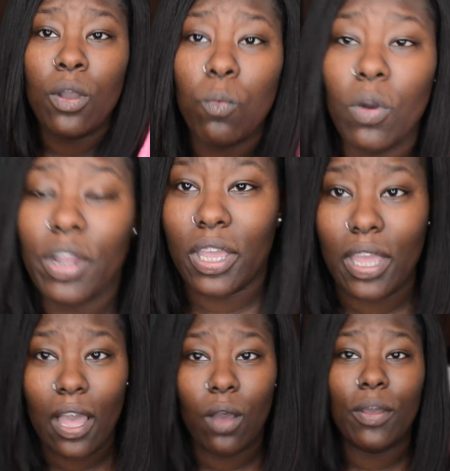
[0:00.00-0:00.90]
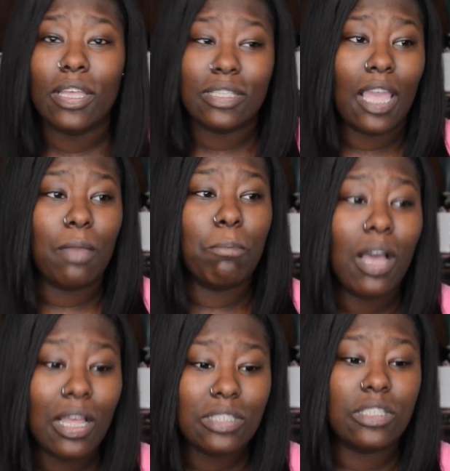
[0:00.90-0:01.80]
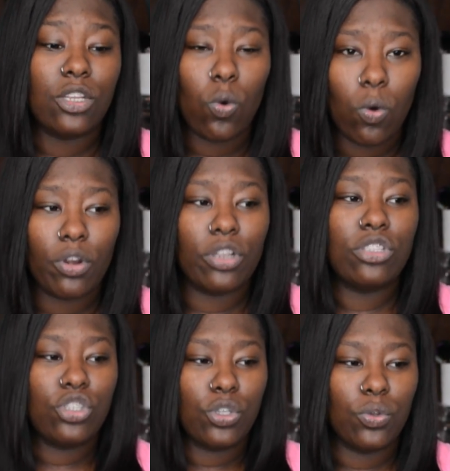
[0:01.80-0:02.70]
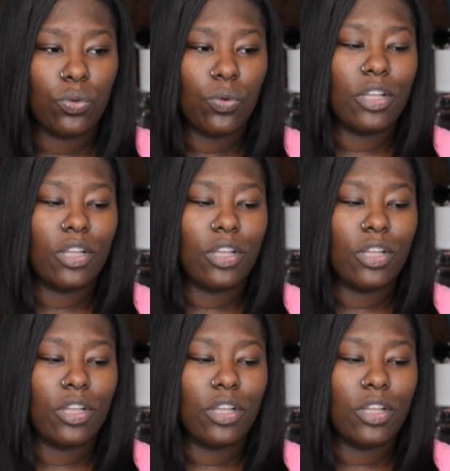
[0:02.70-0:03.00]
Working out is a must in order to